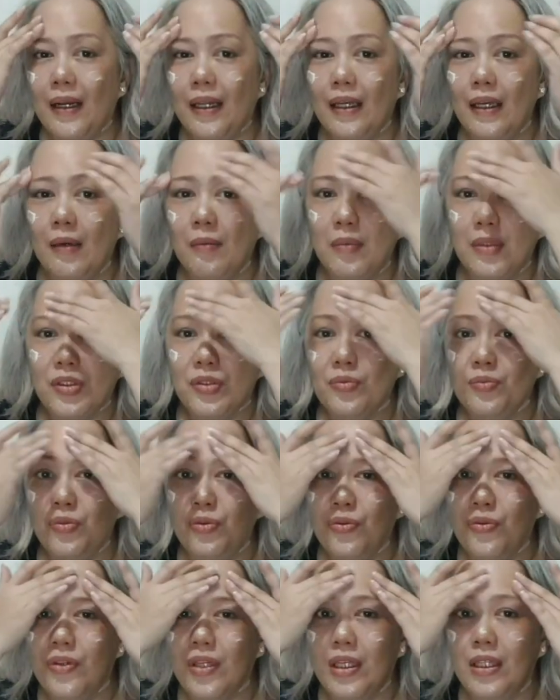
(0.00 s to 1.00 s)
Para
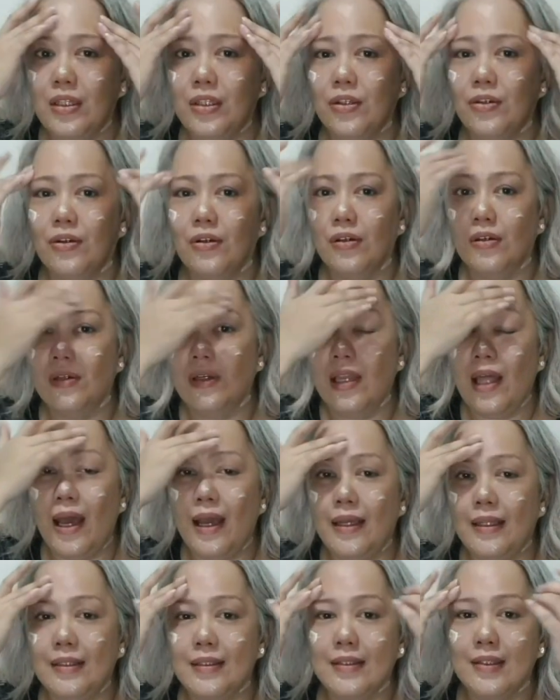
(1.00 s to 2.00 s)
ma-smoothen
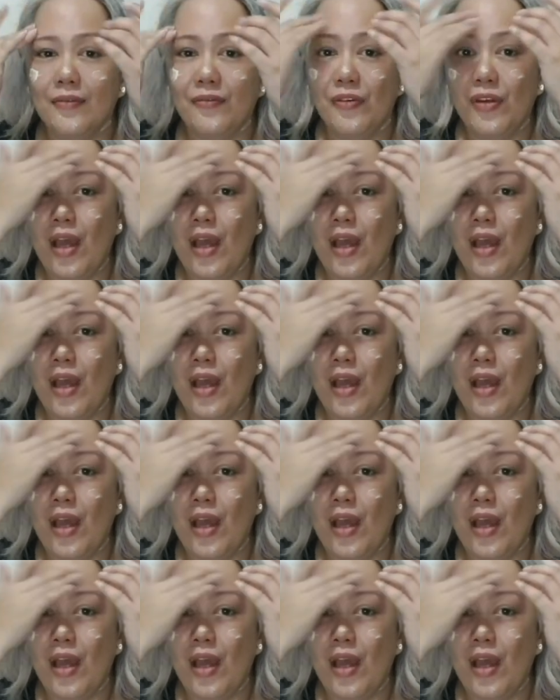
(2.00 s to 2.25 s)
yung lines